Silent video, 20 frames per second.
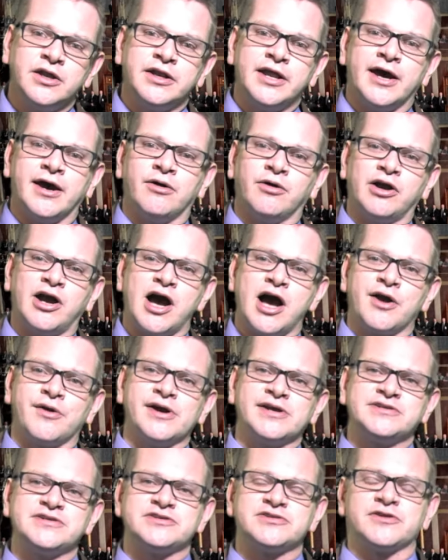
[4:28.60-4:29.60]
Now,
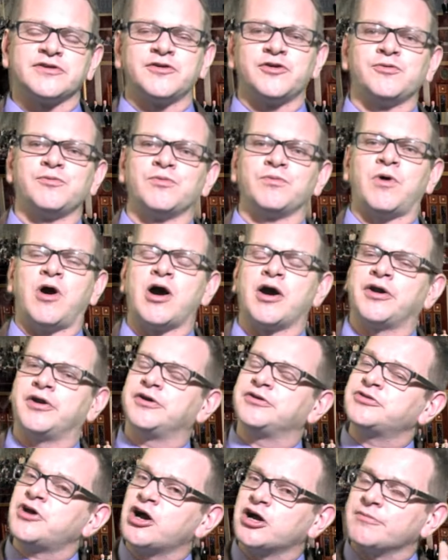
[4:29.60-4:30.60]
Congress, it's a little
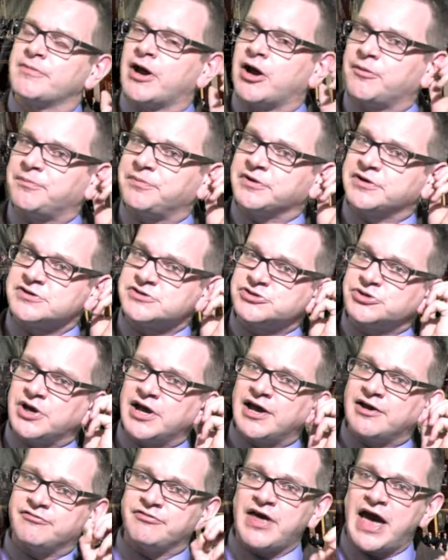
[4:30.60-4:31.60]
harder to talk about because you
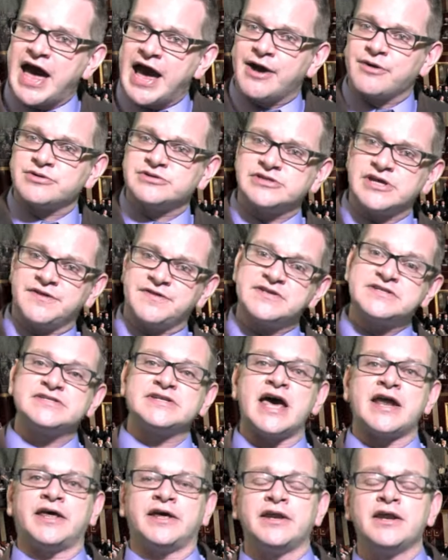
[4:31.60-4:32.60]
have the House and the
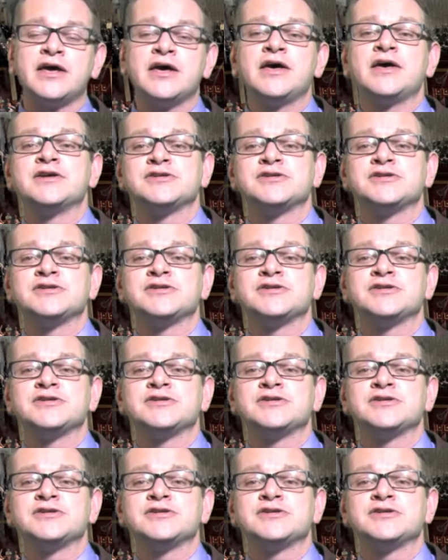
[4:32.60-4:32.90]
Senate.